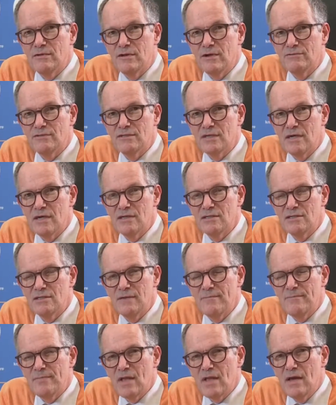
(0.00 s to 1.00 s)
SARS,
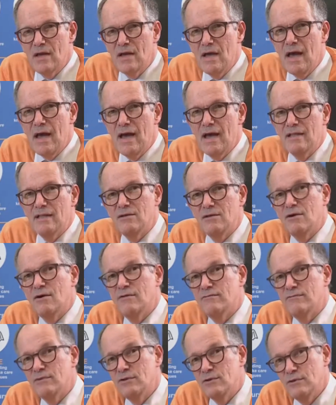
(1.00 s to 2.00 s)
and
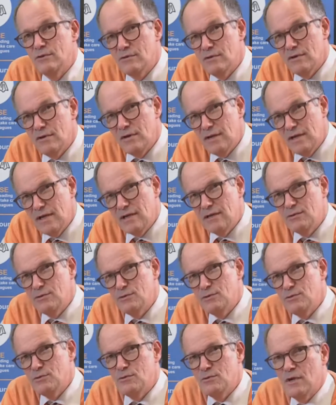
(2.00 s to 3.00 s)
of the link
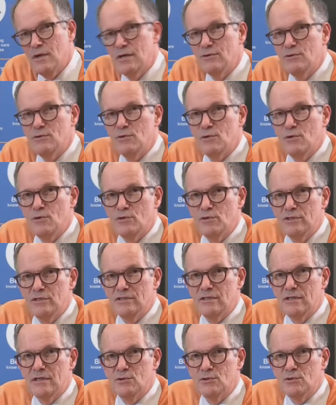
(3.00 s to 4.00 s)
to the
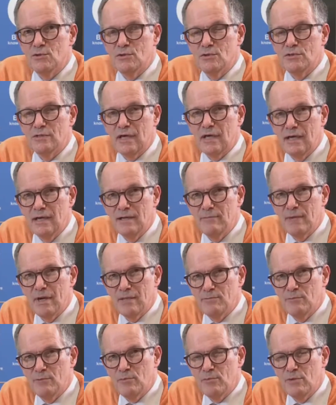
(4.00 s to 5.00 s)
original source in
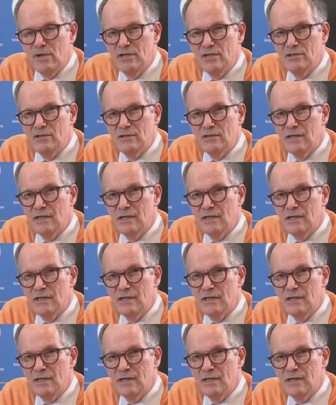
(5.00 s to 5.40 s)
bat population.